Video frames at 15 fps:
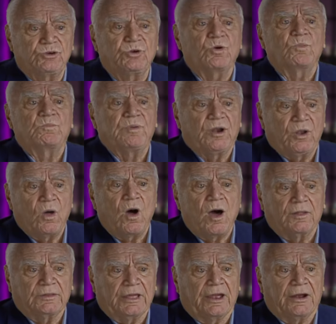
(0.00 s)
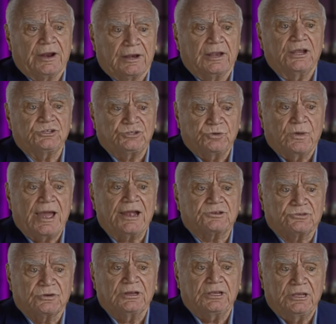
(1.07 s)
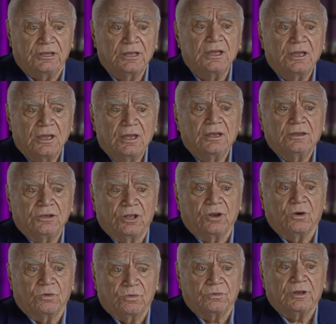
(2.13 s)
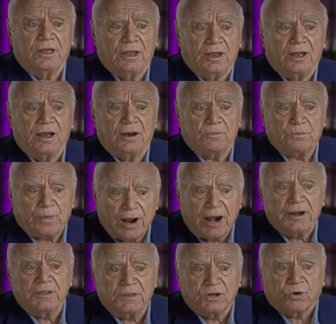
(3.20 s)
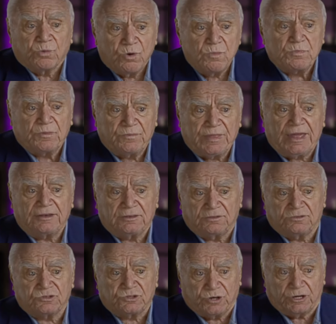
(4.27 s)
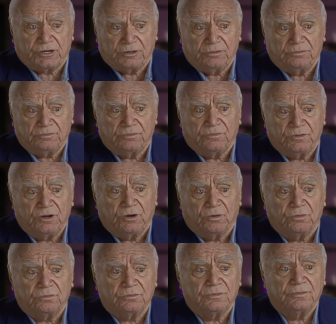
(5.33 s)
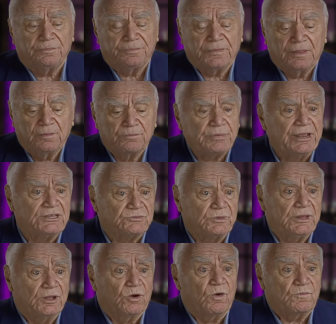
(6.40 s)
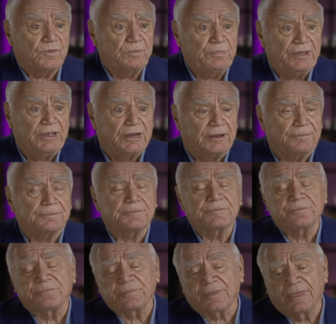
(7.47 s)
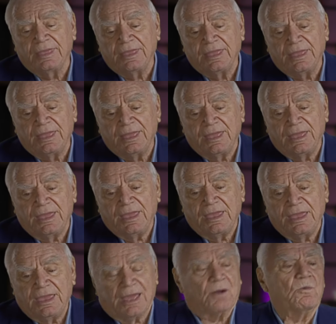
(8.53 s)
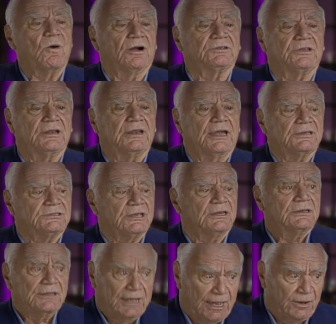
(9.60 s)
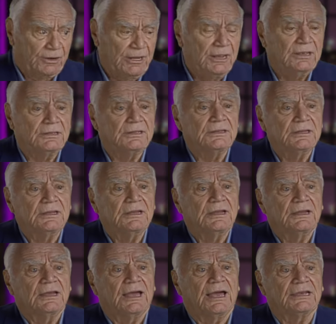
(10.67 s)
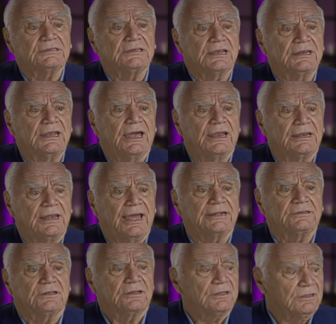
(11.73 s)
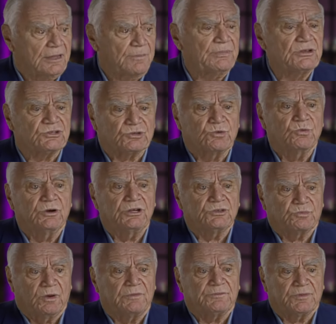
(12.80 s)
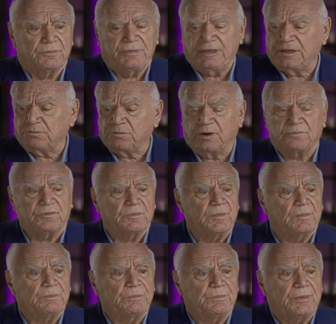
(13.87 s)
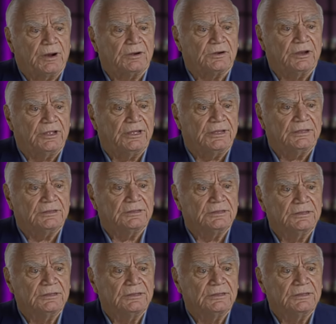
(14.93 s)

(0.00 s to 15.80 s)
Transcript: you don't belong there unless you actually, you know, are part of the group of that certain, you know, place where they go for beer. I walked in and I said, howdy. I said, I'd like a couple of schooners, one for me and one for my partner here.